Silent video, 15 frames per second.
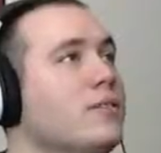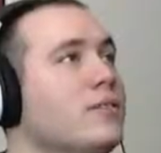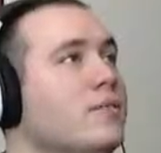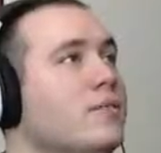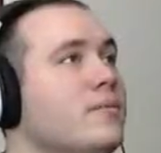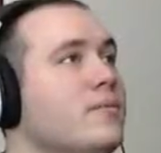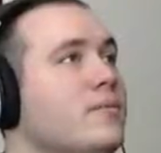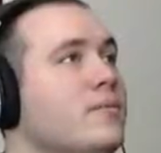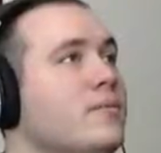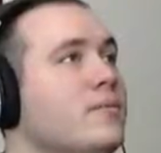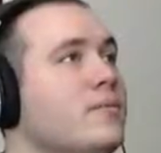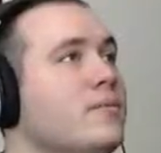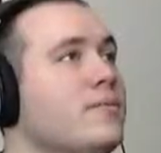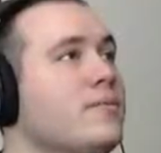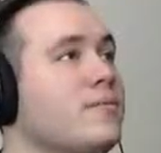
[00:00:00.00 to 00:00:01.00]

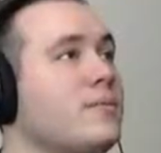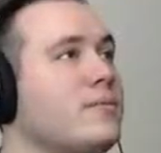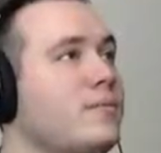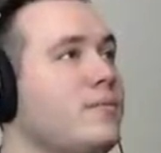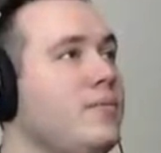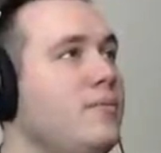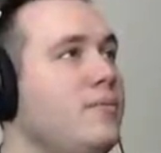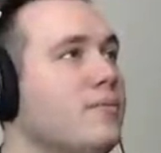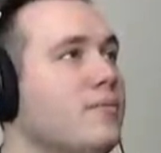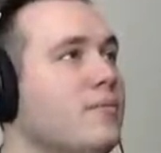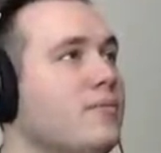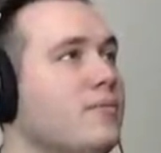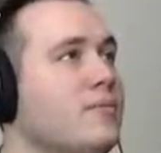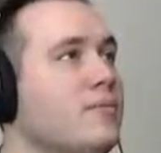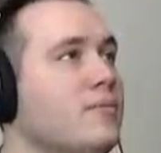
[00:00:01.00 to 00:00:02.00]

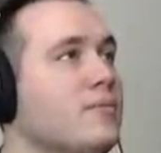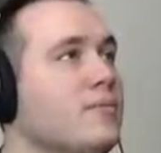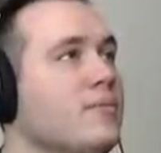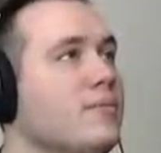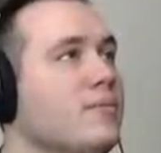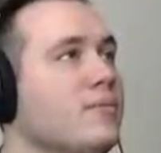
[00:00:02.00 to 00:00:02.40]
No one is speaking in this clip.